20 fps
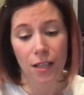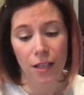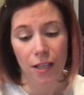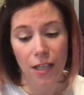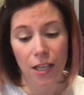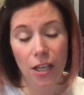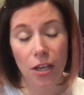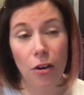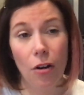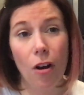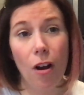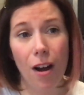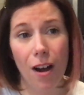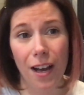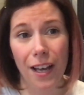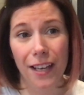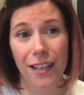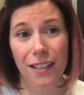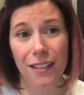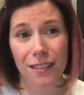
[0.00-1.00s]
"Here,
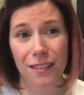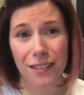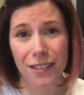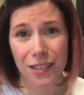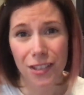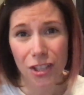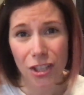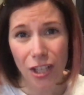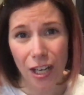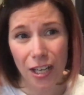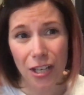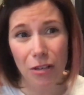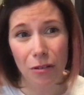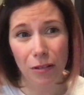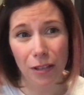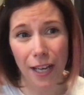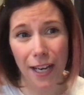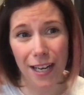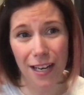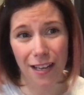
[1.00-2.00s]
God, shine your
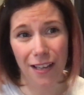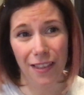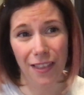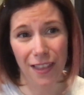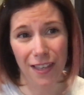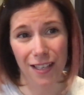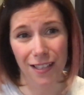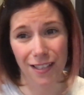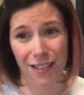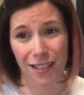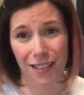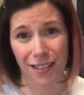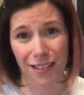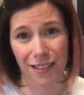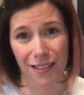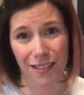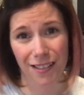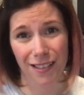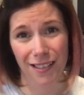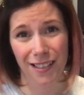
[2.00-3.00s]
light on this."
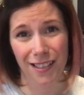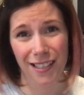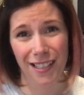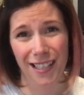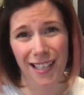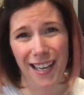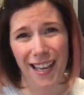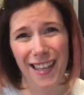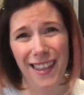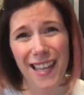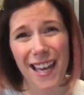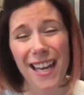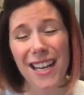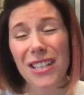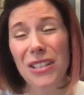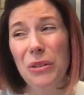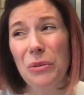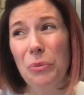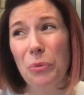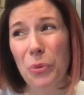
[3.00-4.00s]
And that
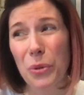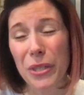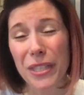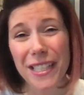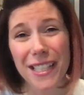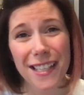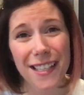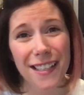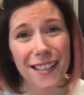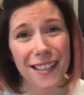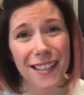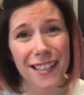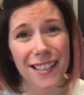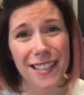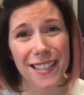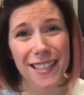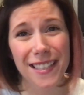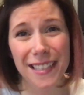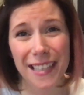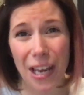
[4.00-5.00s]
is a really
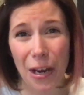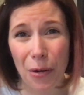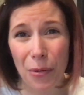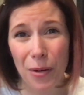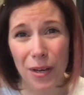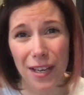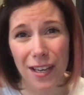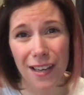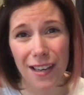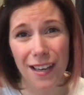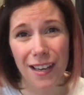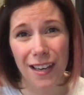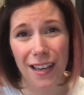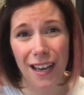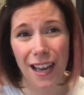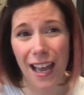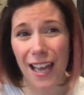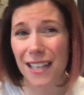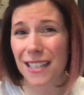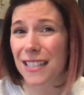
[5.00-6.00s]
scary
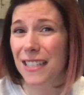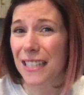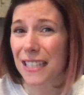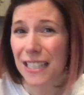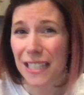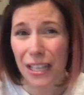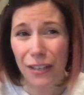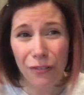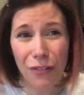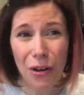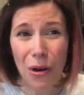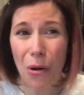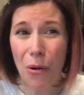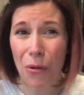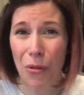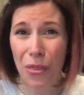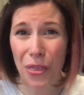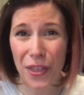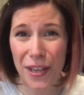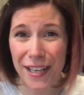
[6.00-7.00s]
and
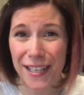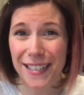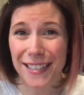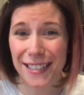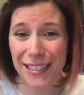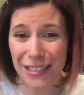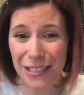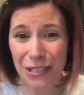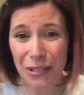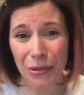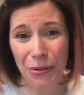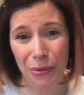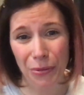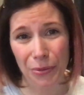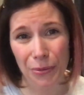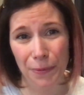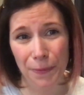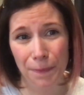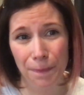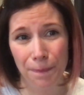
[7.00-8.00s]
difficult thing to
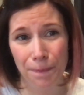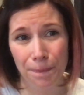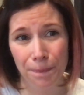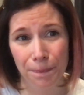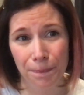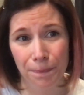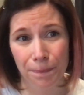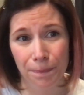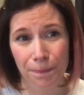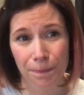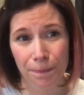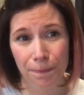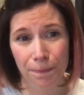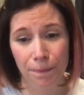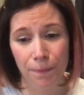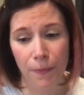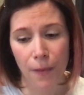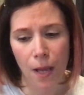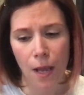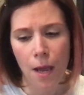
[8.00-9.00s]
do.
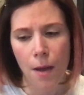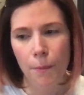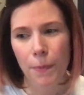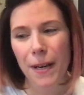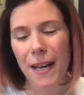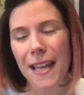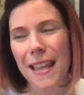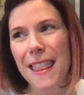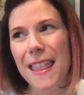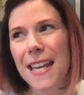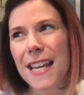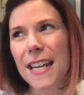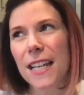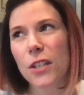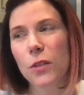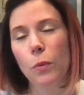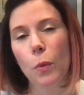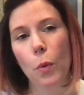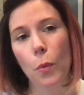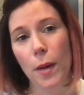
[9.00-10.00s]
But I think
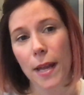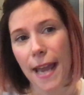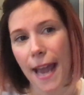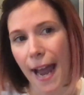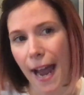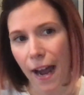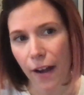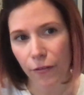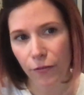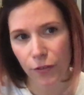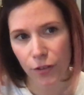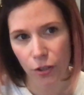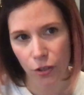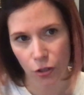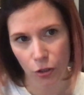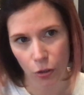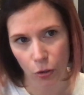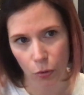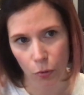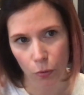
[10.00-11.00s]
it's what we have to
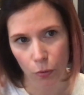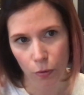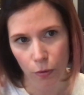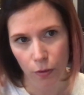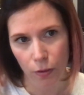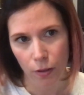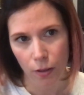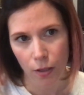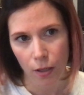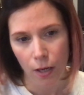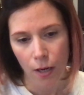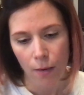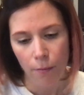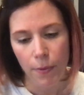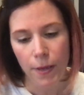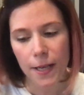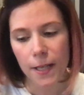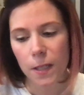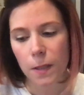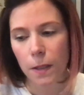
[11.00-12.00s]
do.
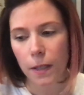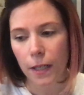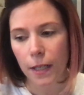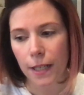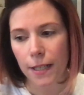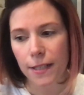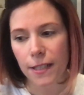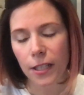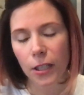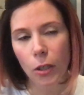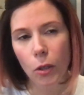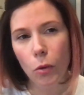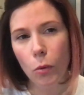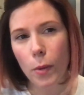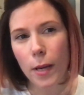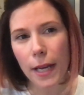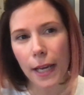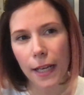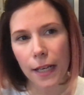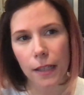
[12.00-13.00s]
Because until
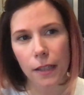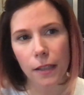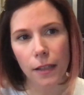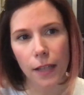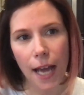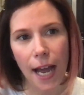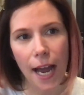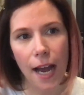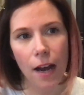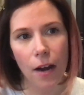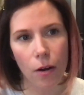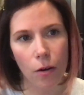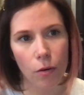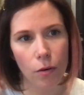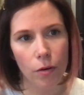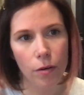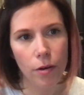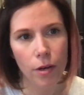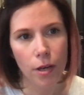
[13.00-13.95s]
we can allow